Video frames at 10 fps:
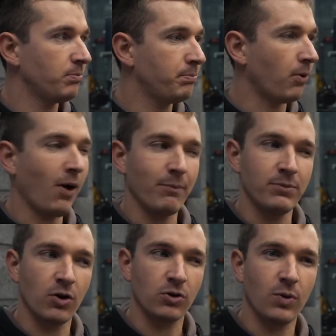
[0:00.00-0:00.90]
But I'm
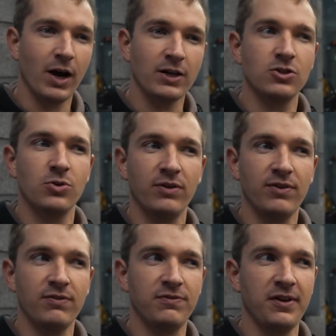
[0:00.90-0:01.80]
not quite sure if
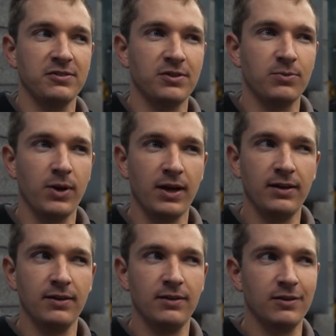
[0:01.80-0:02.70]
it fits in with
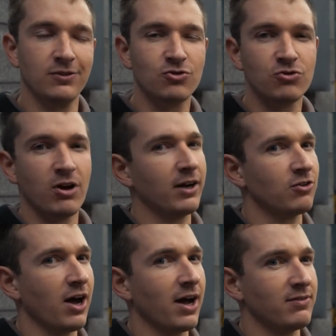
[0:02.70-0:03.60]
the track
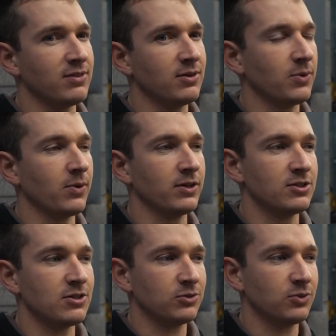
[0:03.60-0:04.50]
driving that we wanted
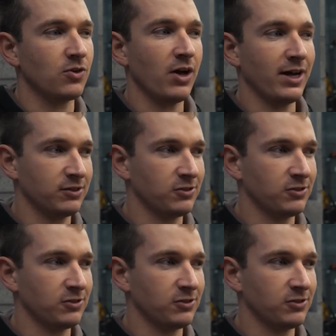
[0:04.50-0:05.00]
to do. Because we've got like a